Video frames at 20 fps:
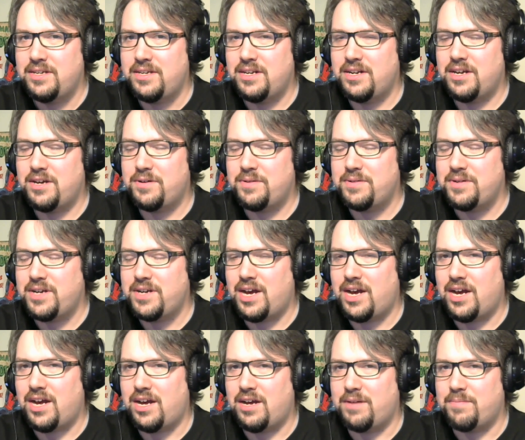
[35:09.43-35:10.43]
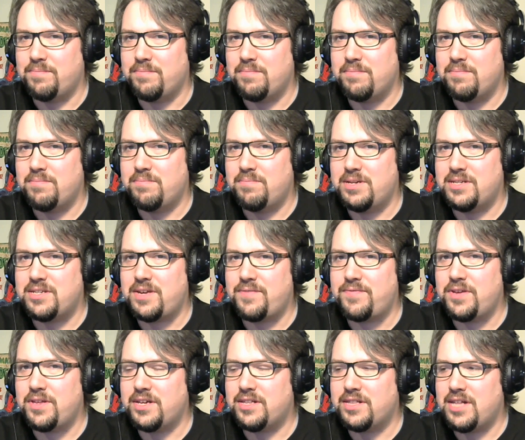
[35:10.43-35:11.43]
You know, um, because I
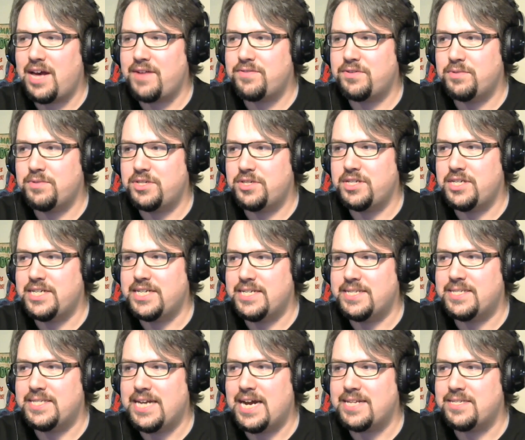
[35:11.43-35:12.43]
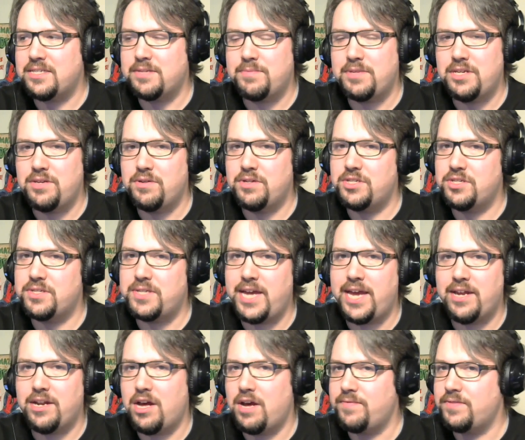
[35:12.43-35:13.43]
feel like live switching is not something you can just
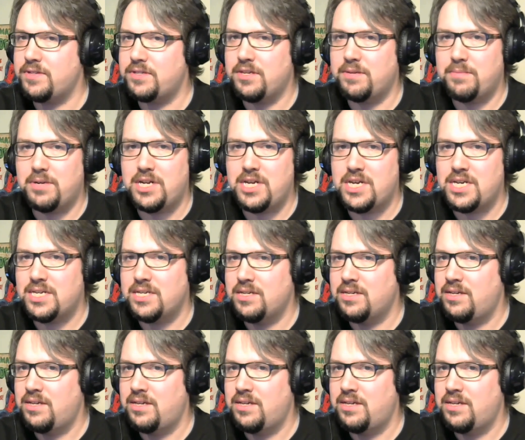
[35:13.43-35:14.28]
hand off to somebody.